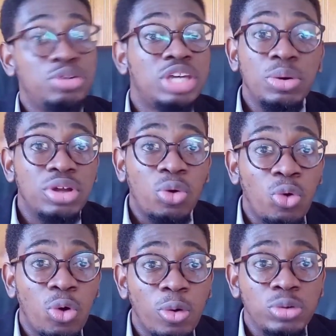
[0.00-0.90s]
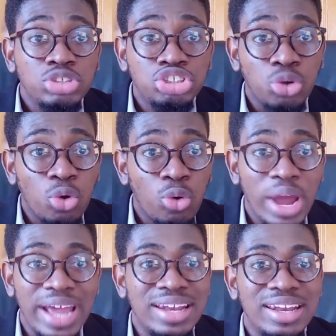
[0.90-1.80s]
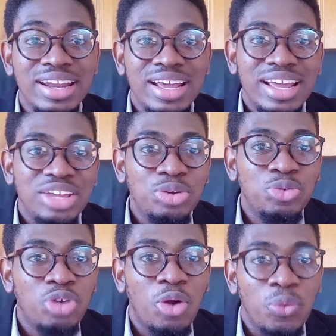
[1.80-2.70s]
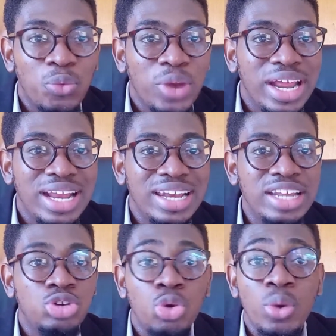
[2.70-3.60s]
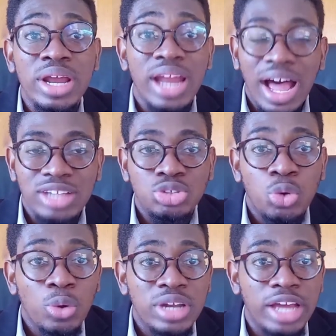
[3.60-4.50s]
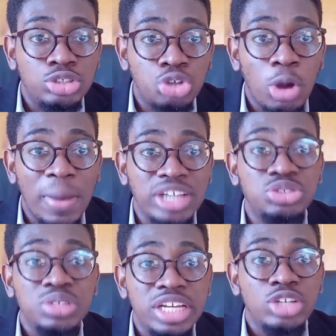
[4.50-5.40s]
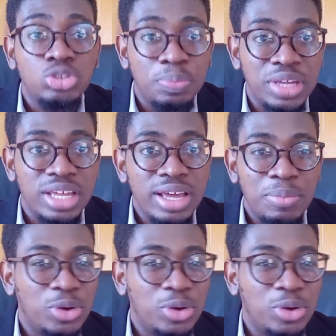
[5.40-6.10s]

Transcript: you kill the whole show and you're not really doing as good a job as you need to be,